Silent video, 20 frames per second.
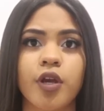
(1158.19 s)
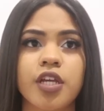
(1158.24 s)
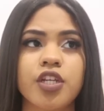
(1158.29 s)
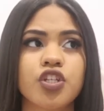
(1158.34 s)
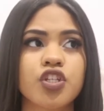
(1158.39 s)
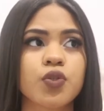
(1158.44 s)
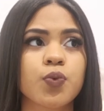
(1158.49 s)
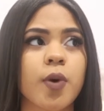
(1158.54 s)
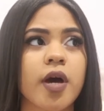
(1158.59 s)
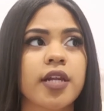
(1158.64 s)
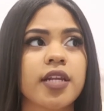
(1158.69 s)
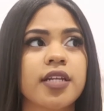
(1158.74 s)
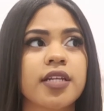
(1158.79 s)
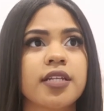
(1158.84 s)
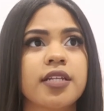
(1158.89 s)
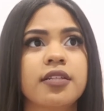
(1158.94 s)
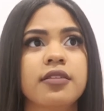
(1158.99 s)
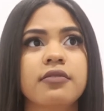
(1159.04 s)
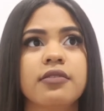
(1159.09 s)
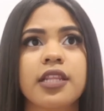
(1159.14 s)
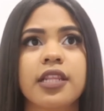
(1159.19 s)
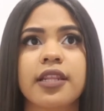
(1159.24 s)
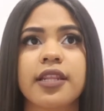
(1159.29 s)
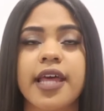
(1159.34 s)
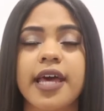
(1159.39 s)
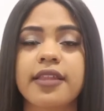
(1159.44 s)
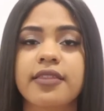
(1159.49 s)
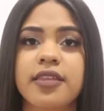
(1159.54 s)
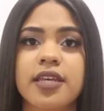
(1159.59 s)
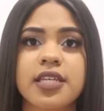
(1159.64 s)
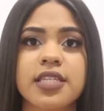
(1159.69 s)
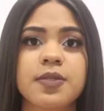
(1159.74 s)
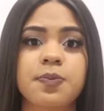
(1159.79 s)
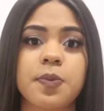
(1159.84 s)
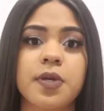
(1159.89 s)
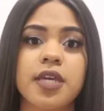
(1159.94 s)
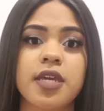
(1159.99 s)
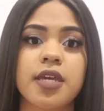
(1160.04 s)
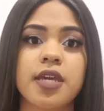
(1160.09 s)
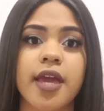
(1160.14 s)
He just wanted to let things
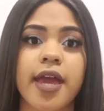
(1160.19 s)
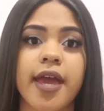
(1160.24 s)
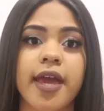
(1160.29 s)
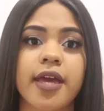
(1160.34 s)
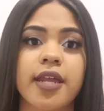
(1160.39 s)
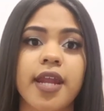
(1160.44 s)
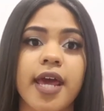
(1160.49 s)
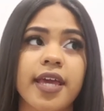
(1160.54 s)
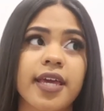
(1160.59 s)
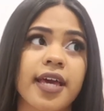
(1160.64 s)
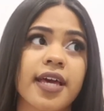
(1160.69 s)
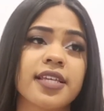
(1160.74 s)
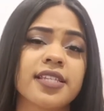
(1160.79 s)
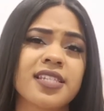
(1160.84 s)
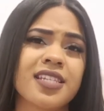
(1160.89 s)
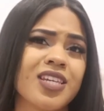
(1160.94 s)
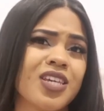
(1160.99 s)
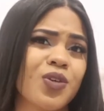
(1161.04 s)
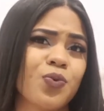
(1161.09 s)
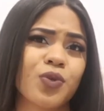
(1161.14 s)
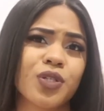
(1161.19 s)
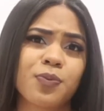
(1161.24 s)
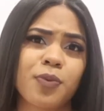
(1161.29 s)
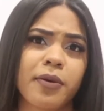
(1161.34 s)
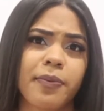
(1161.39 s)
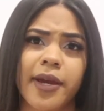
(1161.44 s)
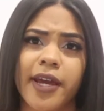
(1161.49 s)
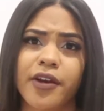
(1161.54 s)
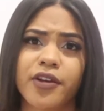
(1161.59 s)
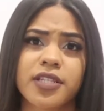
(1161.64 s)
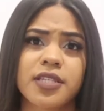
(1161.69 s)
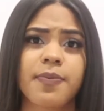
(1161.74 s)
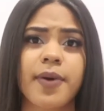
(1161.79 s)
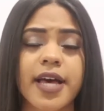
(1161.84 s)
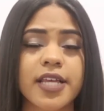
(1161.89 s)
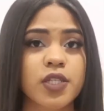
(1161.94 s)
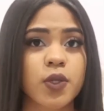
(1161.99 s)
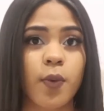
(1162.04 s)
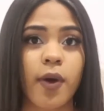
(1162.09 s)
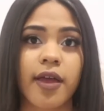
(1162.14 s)
be, and I guess he was prepared to
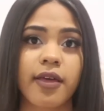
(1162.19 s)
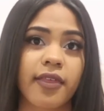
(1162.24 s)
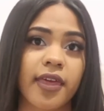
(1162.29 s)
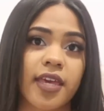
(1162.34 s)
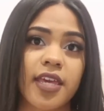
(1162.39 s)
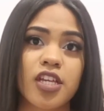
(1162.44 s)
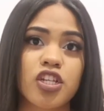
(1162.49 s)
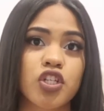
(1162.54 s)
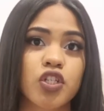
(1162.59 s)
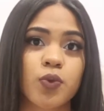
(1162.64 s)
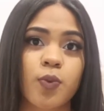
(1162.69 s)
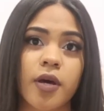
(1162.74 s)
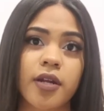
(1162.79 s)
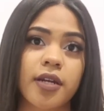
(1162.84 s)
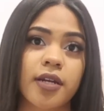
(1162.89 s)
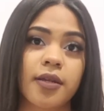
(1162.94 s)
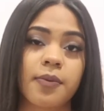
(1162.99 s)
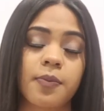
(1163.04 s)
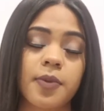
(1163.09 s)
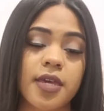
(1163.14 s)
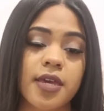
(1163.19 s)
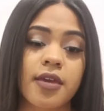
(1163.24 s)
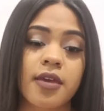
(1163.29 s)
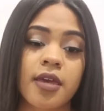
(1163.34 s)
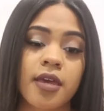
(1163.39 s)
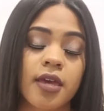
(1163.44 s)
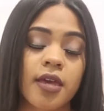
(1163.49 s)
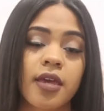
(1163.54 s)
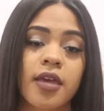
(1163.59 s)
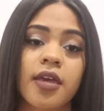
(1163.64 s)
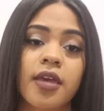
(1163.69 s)
pass away. Like, he just wanted to be